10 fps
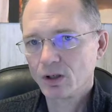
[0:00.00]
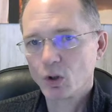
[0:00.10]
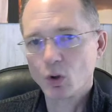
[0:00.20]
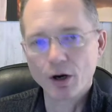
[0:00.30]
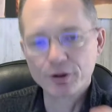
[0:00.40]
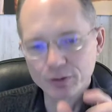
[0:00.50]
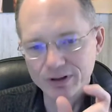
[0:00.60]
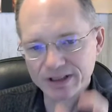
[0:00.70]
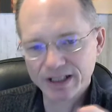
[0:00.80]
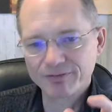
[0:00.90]
Or are you
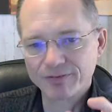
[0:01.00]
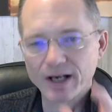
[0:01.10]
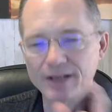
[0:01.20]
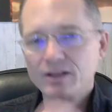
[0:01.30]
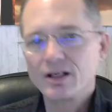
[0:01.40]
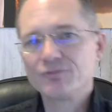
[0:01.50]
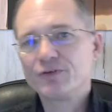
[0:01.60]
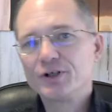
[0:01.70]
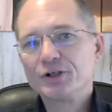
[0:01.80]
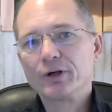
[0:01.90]
identifying it and
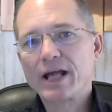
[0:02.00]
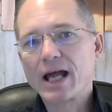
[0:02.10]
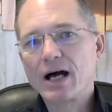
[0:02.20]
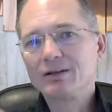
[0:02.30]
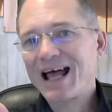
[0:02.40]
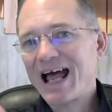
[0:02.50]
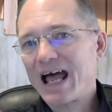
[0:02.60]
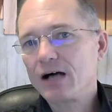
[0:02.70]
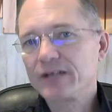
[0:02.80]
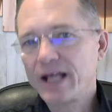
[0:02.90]
figuring out,
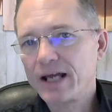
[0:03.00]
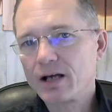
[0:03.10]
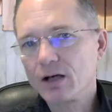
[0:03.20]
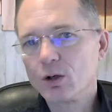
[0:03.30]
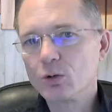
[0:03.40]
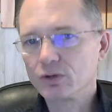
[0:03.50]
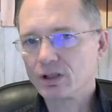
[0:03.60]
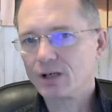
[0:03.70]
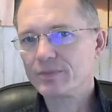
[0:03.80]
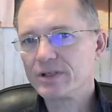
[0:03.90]
how can I
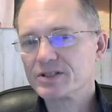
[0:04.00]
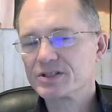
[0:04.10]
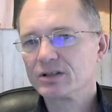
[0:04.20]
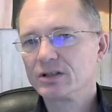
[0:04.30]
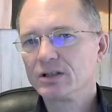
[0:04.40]
overcome this?